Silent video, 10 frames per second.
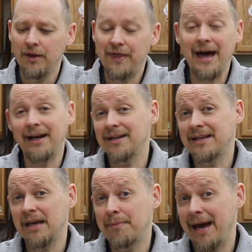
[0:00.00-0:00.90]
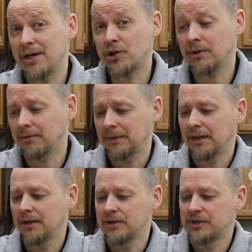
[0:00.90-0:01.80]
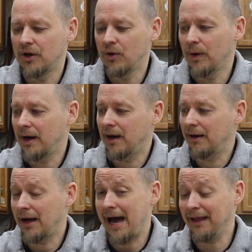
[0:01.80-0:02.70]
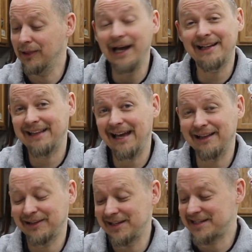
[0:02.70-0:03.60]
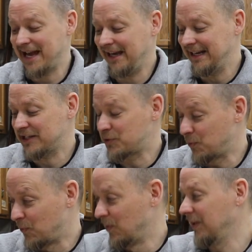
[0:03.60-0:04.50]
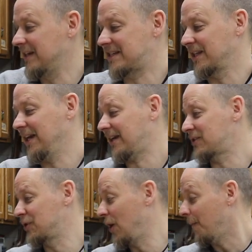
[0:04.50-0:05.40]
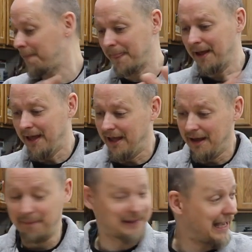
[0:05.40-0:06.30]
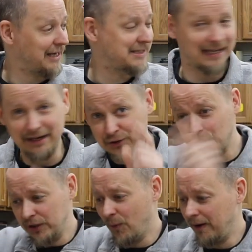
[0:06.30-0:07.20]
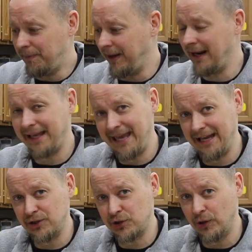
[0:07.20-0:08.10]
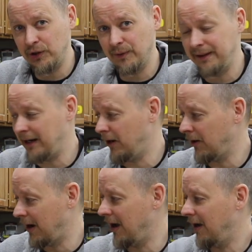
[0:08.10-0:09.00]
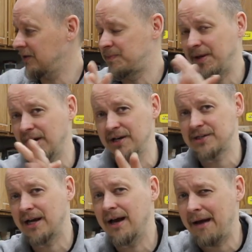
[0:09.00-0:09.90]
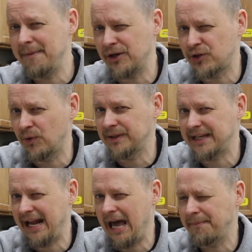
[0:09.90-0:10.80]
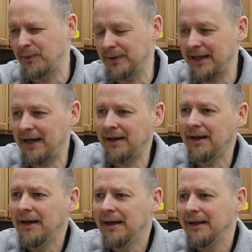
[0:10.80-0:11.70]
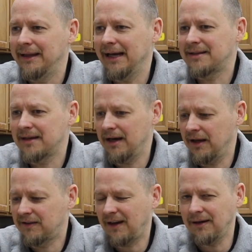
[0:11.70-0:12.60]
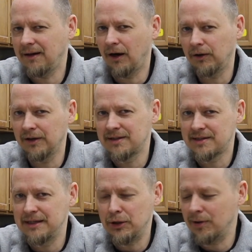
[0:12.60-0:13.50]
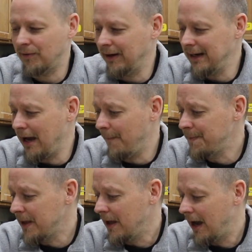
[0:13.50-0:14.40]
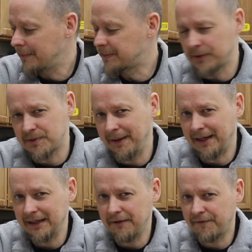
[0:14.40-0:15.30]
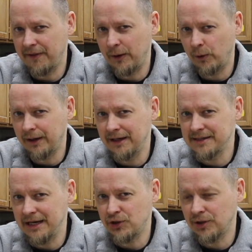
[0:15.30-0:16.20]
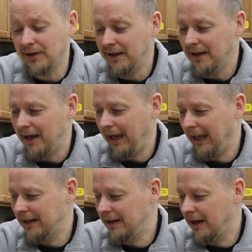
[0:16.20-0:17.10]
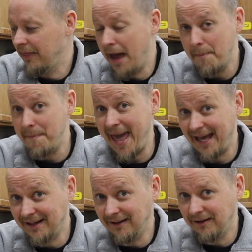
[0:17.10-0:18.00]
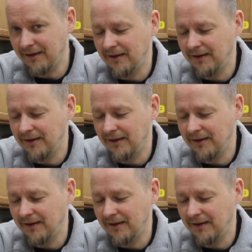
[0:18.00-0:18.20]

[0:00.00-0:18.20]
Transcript: That is a Badger. So uh, I like that design. That's really slick. So but that is it. There's only one pin I can't show you in there, uh, is because uh, I'm not sure what's going to happen with that. That's uh, a tight guarded secret right now. I'm supposed to make a knife for that organization and uh, that band.